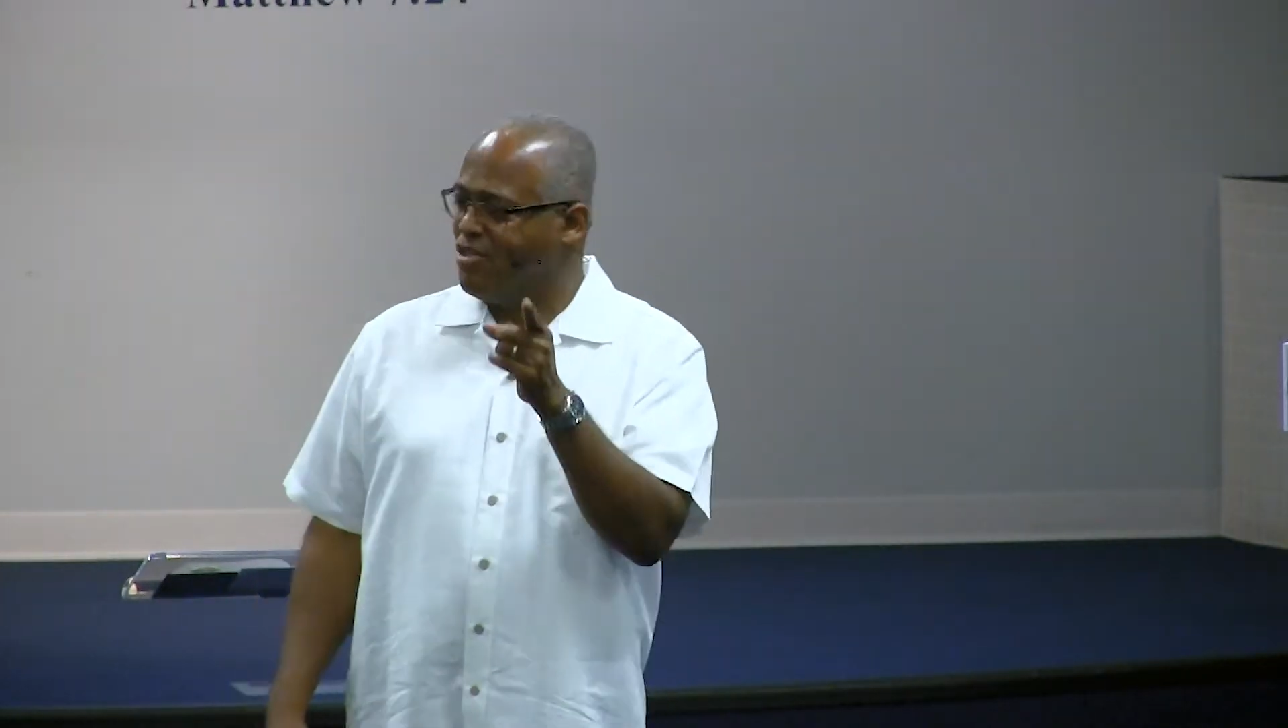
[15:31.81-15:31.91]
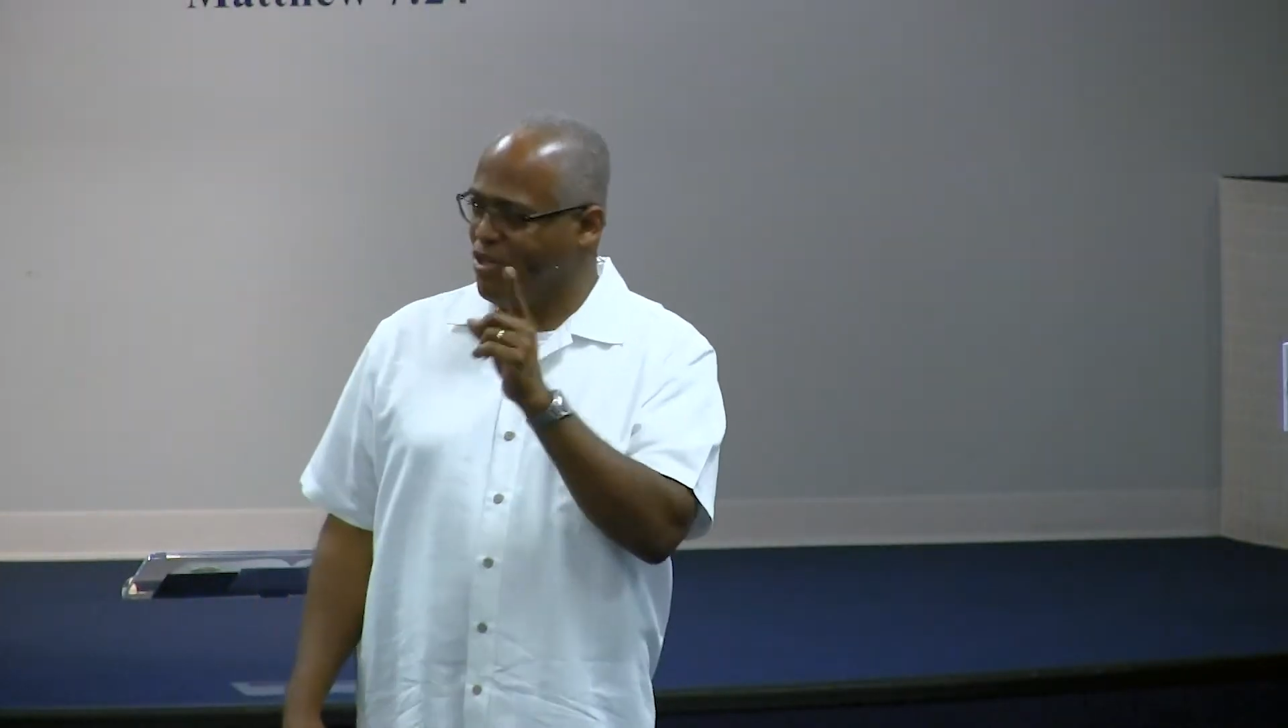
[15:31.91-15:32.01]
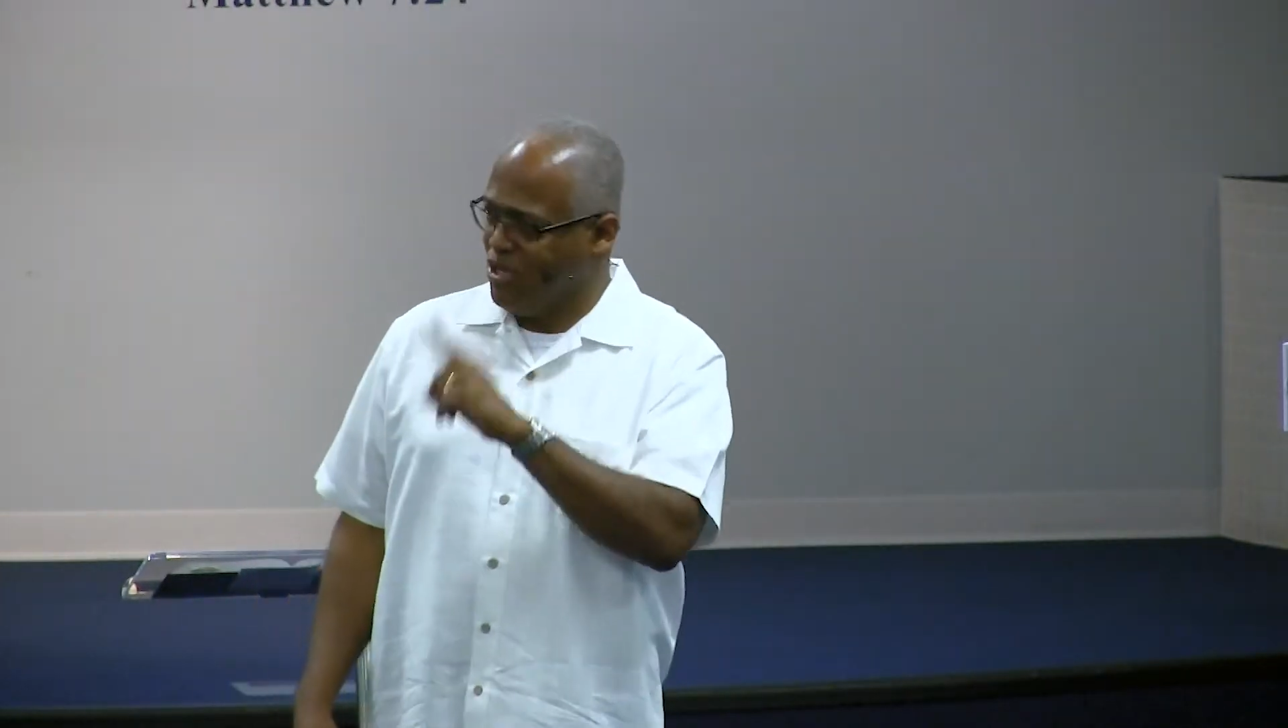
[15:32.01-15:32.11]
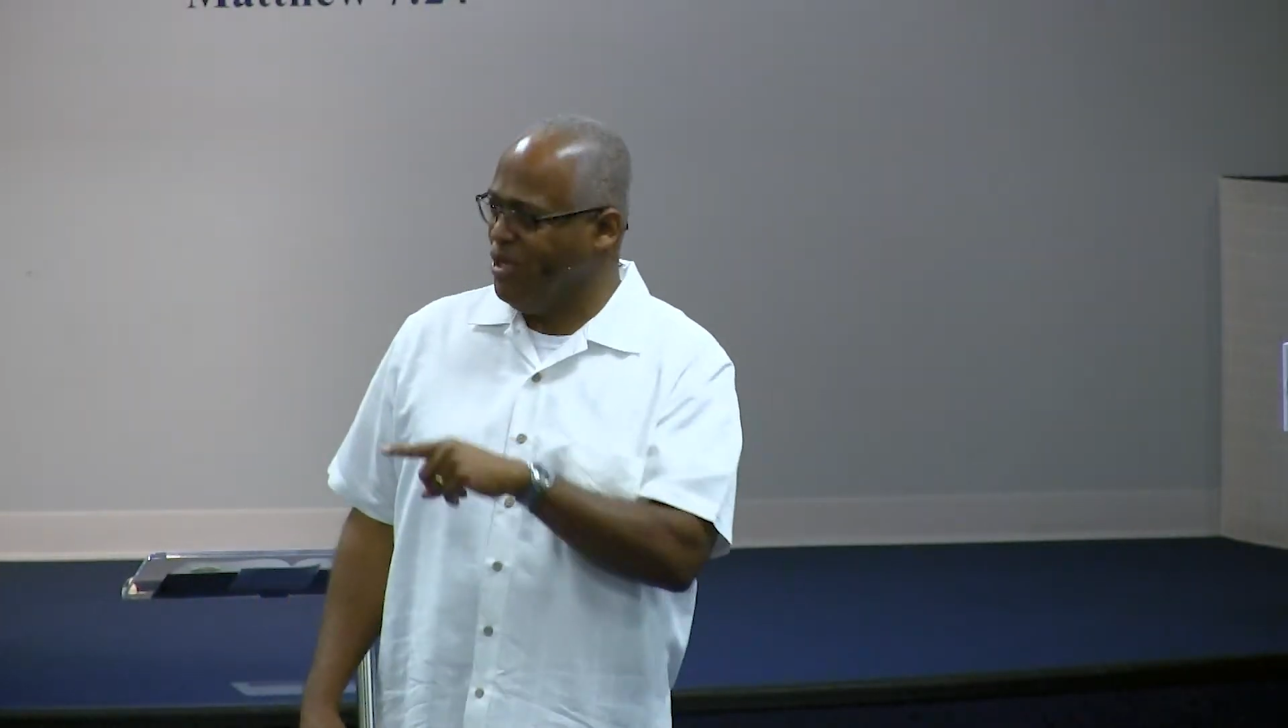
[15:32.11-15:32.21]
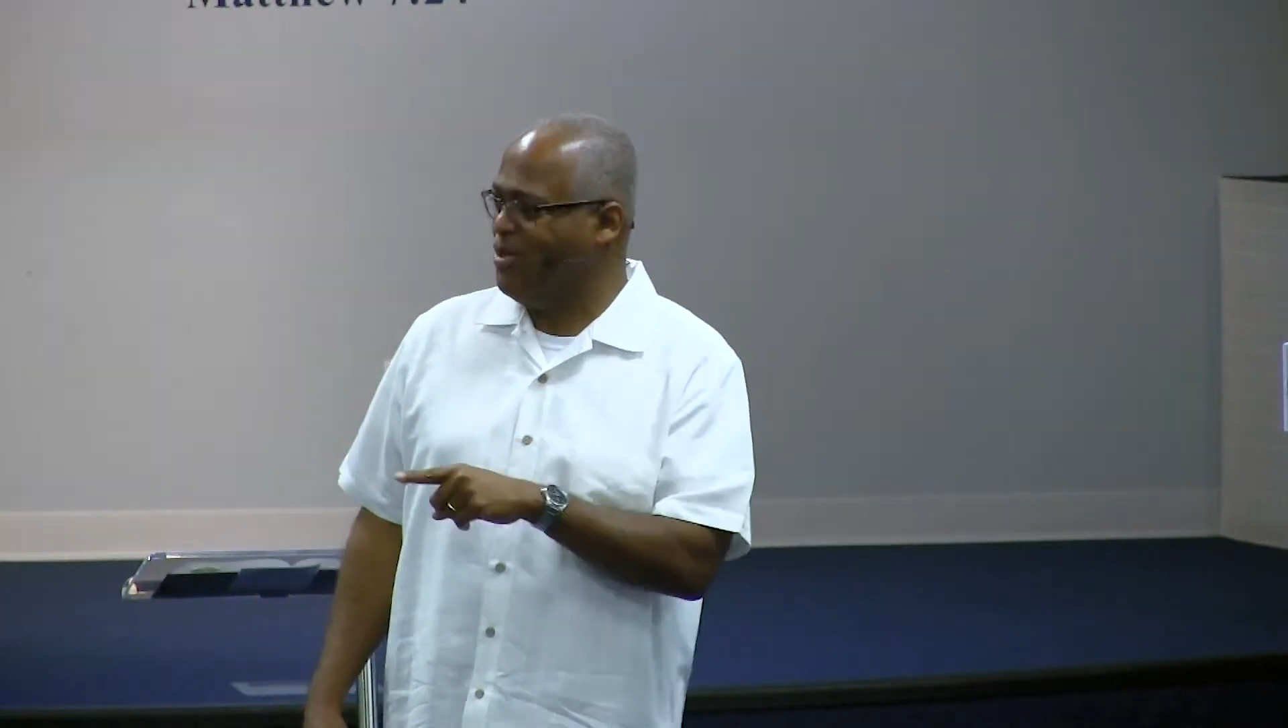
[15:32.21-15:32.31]

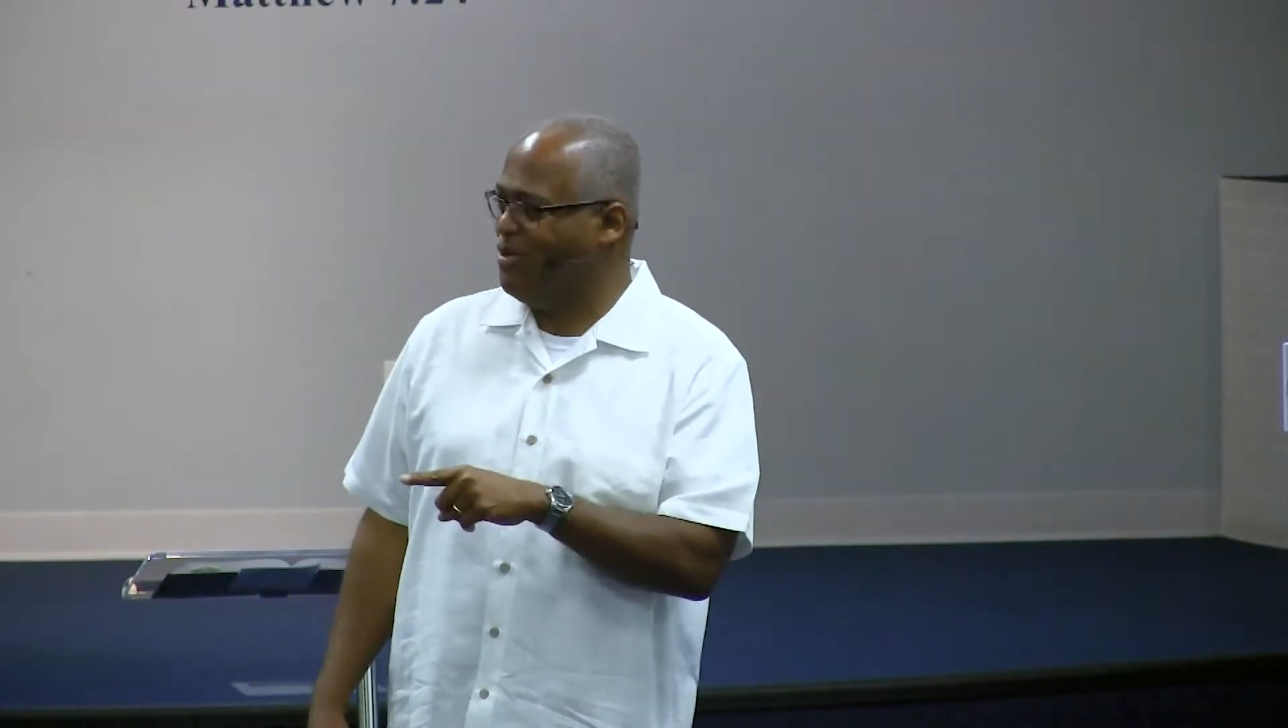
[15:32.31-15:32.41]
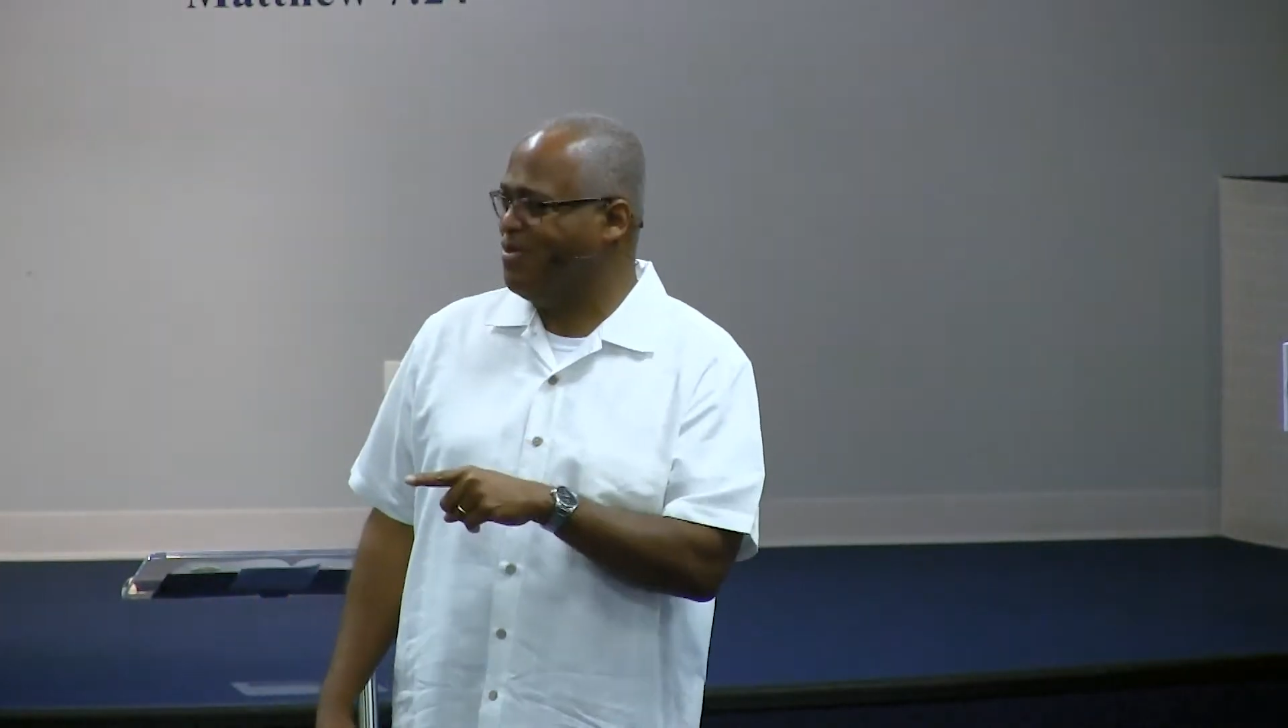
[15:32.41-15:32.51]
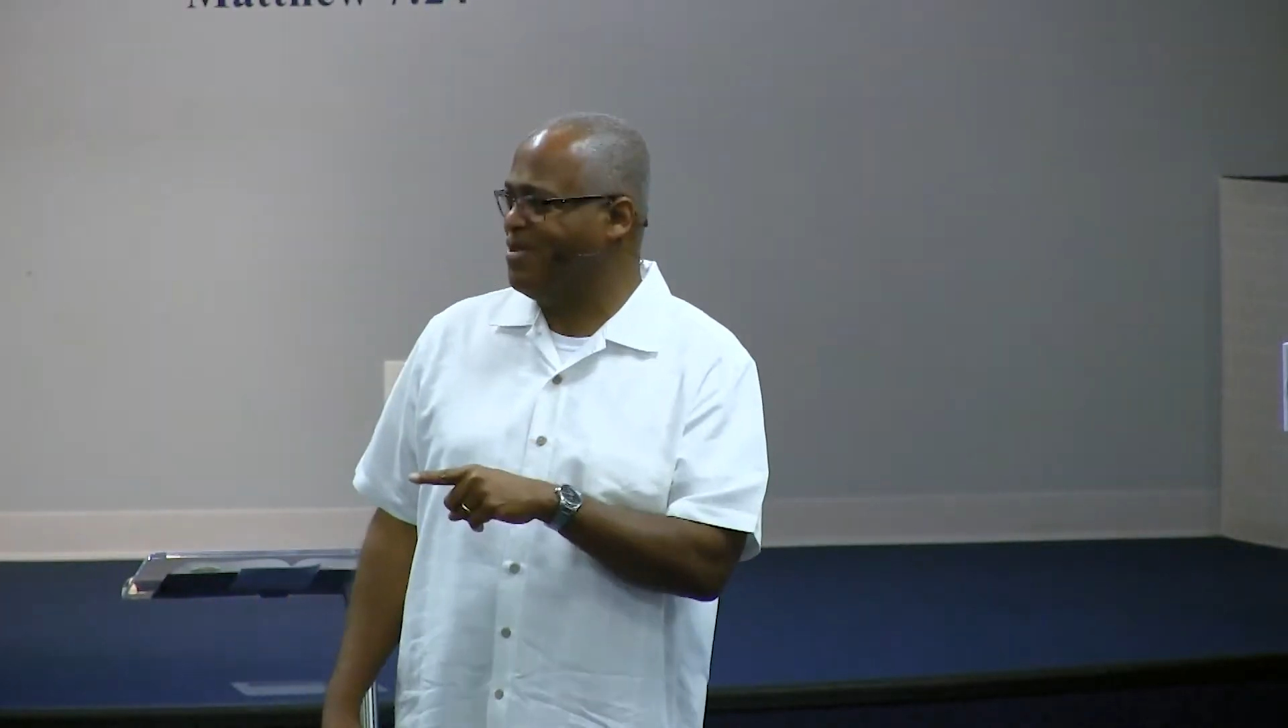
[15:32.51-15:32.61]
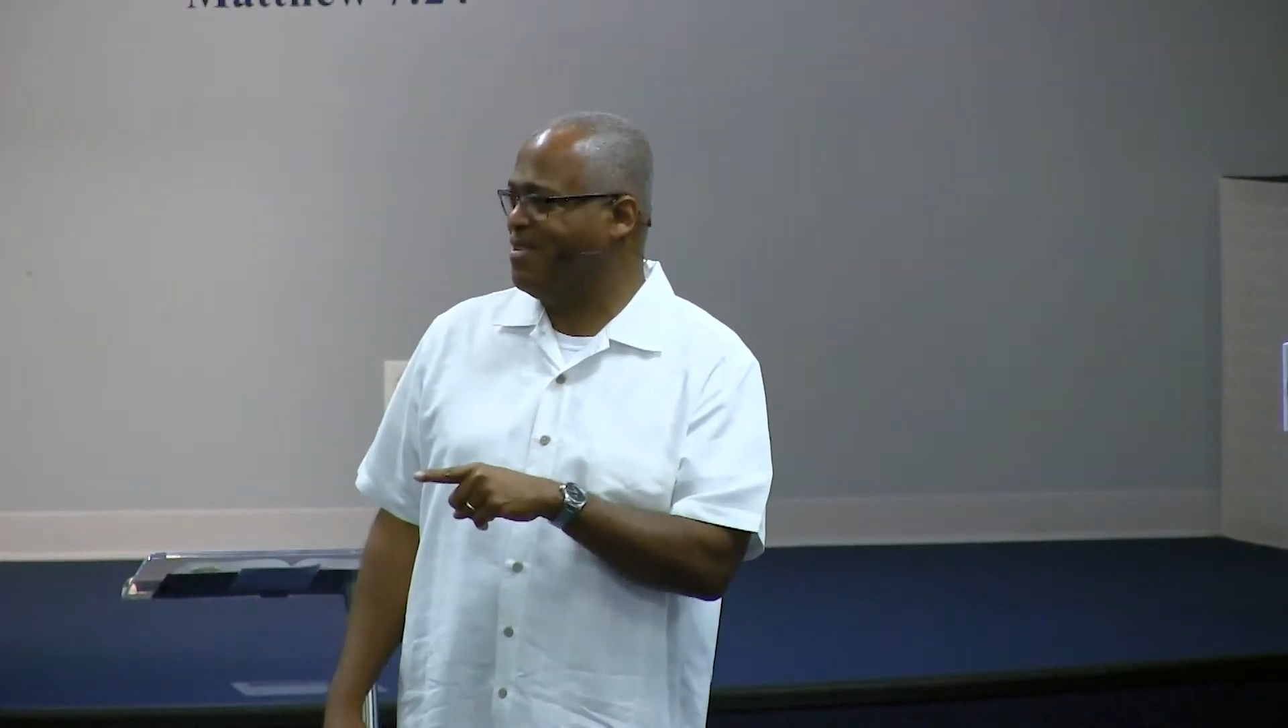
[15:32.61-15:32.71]
to you.